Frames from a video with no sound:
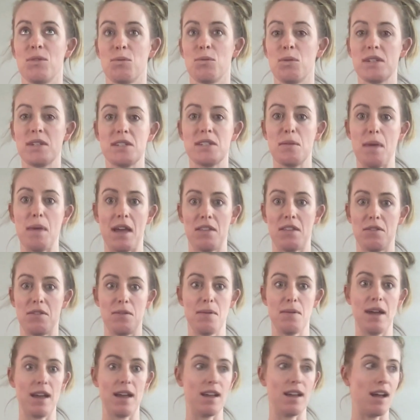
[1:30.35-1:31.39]
Where's the
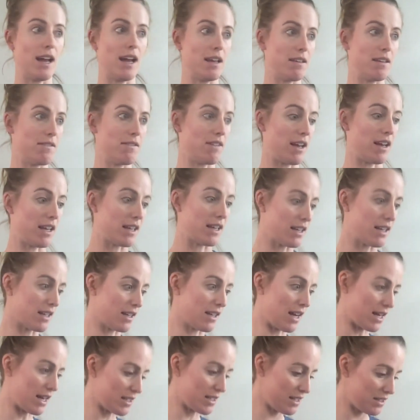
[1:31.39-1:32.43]
bathroom? I
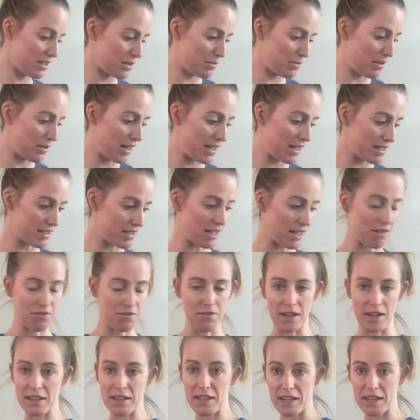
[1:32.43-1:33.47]
got to this place. I
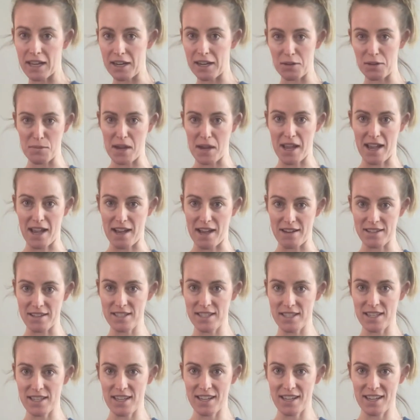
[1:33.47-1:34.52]
finally got out of my
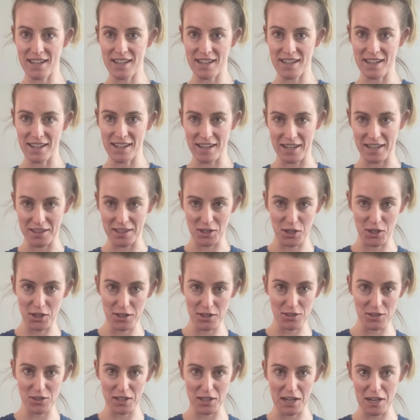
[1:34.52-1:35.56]
house. I got the
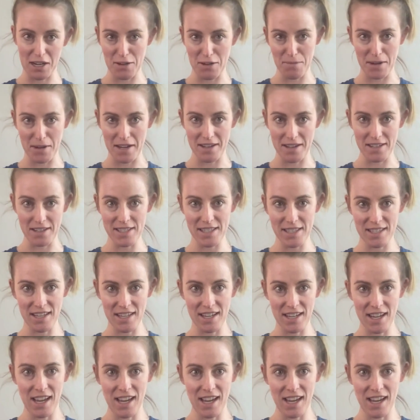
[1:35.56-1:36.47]
courage to get out of my house.